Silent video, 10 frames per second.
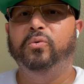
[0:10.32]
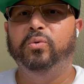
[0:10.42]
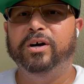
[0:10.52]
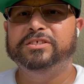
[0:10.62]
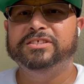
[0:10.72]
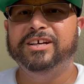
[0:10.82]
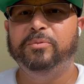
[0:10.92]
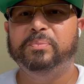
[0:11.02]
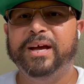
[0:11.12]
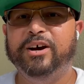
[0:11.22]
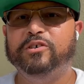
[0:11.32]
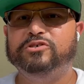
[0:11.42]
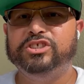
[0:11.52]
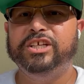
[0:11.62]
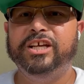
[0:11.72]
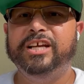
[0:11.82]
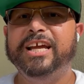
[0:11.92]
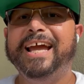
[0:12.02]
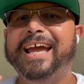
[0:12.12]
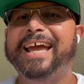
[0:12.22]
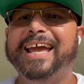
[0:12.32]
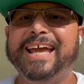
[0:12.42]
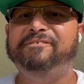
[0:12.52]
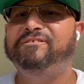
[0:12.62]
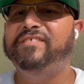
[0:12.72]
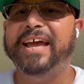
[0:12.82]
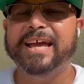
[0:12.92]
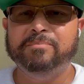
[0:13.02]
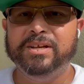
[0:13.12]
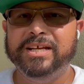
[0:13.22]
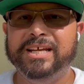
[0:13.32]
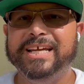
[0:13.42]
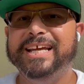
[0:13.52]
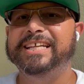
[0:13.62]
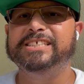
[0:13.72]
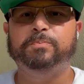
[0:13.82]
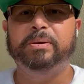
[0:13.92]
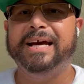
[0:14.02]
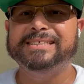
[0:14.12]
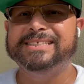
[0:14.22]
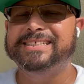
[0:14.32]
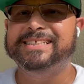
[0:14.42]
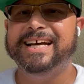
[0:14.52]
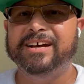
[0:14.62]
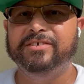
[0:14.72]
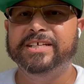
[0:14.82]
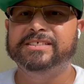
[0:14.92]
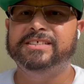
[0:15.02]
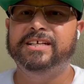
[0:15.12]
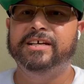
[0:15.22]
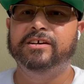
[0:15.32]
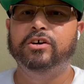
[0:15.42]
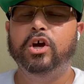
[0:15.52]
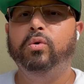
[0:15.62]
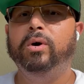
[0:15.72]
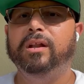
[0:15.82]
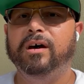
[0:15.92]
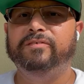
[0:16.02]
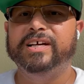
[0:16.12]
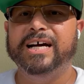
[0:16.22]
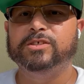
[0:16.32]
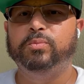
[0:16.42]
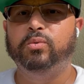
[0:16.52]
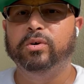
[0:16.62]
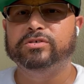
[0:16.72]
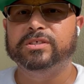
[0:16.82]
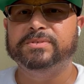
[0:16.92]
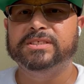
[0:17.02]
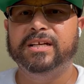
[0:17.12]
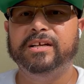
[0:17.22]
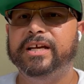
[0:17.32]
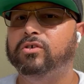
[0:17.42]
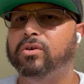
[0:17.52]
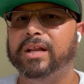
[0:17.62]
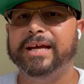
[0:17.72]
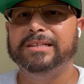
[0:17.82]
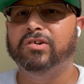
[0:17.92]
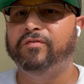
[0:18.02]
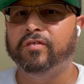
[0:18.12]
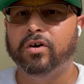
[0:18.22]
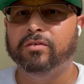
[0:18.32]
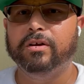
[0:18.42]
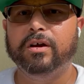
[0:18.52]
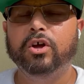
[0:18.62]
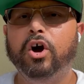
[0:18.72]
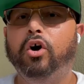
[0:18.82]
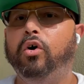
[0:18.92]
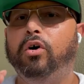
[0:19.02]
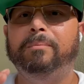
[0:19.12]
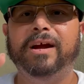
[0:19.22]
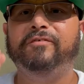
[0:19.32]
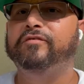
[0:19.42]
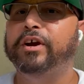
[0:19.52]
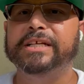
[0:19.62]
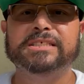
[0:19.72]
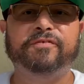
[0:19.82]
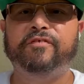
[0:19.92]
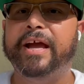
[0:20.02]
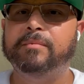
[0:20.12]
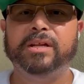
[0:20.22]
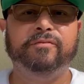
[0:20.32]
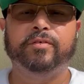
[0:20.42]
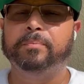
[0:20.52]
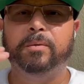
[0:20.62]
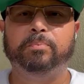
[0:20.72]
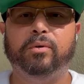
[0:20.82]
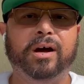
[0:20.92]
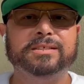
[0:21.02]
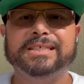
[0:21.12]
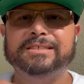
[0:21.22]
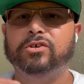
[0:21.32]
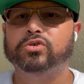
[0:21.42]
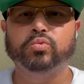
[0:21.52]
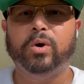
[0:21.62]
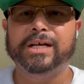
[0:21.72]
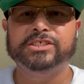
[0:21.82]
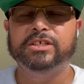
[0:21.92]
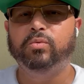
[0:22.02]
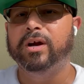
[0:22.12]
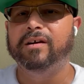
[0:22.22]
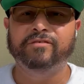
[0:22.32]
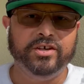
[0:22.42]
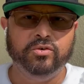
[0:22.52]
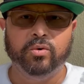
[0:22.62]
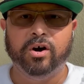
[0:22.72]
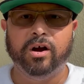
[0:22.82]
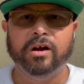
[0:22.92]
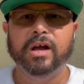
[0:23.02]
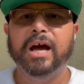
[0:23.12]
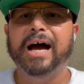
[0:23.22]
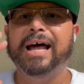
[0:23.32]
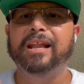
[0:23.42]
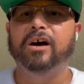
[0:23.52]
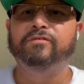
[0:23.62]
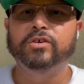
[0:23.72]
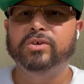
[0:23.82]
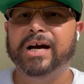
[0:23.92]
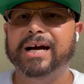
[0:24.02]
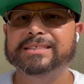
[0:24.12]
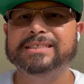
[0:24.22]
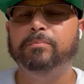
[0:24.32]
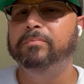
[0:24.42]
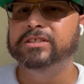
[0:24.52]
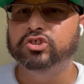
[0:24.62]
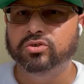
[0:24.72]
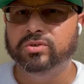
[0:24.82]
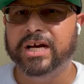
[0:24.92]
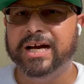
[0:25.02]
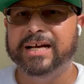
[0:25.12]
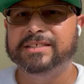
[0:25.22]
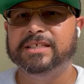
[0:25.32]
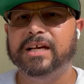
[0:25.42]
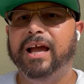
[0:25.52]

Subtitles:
What's up, LGA family? It is Pastor Darius here with Love Gospel Worship Center in Orlando, Florida. All my friends, family from the Bronx and those watching wherever you are, I love you guys. I miss you guys.